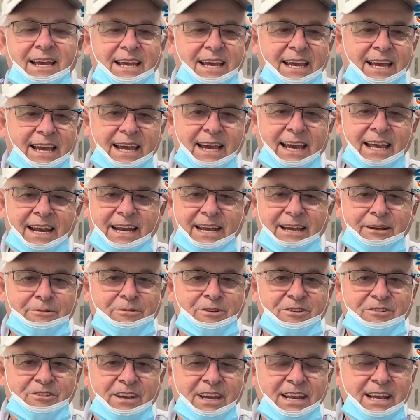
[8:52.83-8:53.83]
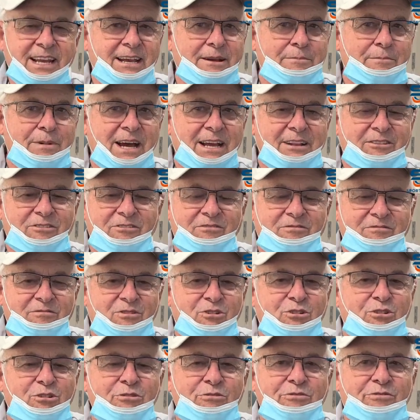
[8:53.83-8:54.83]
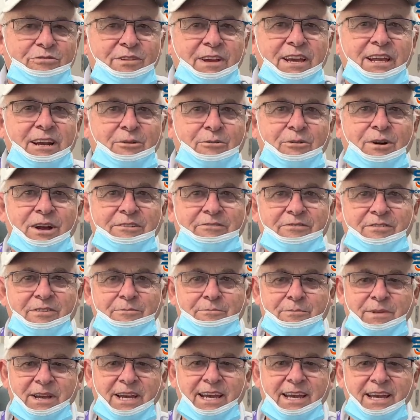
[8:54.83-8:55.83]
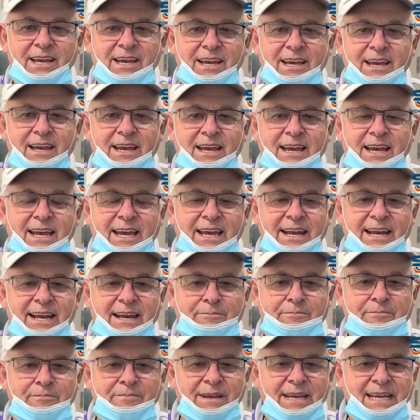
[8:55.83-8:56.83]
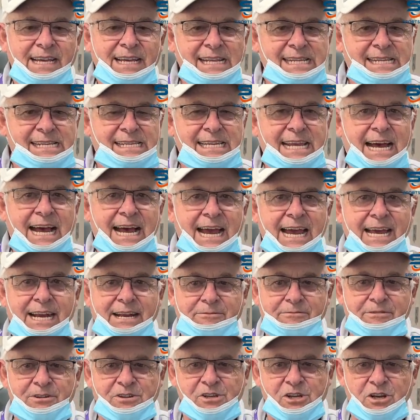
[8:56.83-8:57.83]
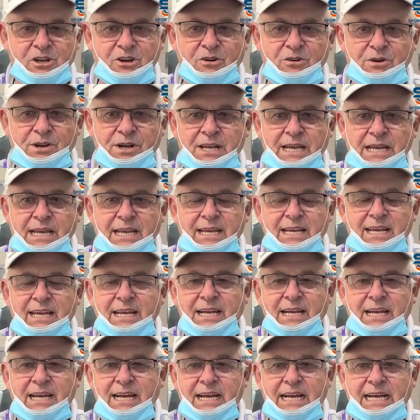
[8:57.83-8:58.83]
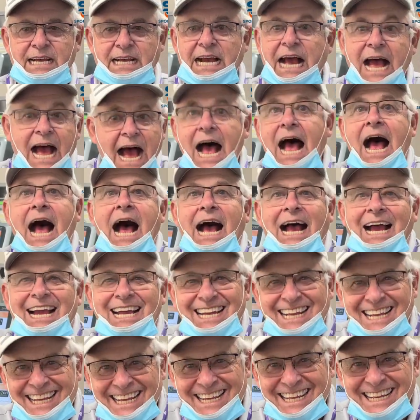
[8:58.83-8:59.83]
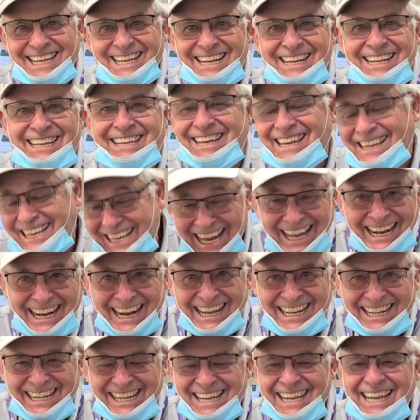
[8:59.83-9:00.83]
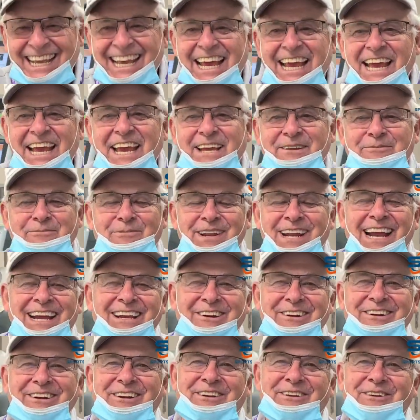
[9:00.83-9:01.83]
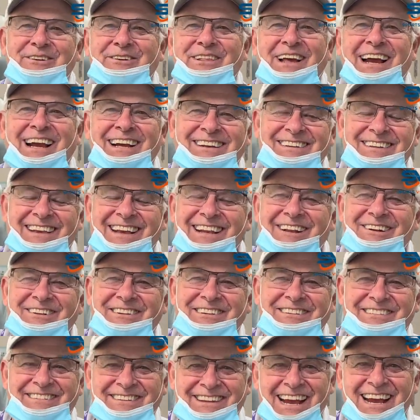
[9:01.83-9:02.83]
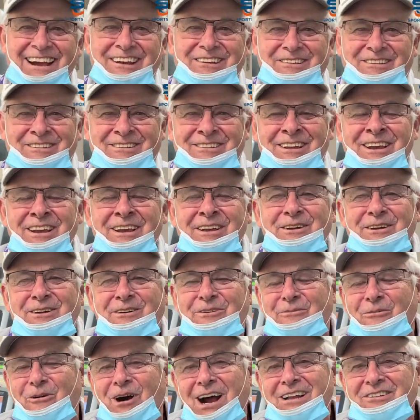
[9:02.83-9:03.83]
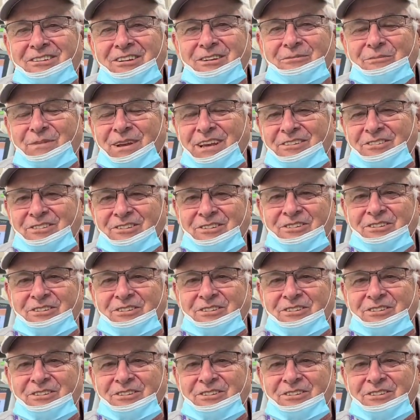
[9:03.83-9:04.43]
And it was getting about 2 feet away from me, and inside it was going, to get it. But I couldn't do that because I had all these scouts watching me, so it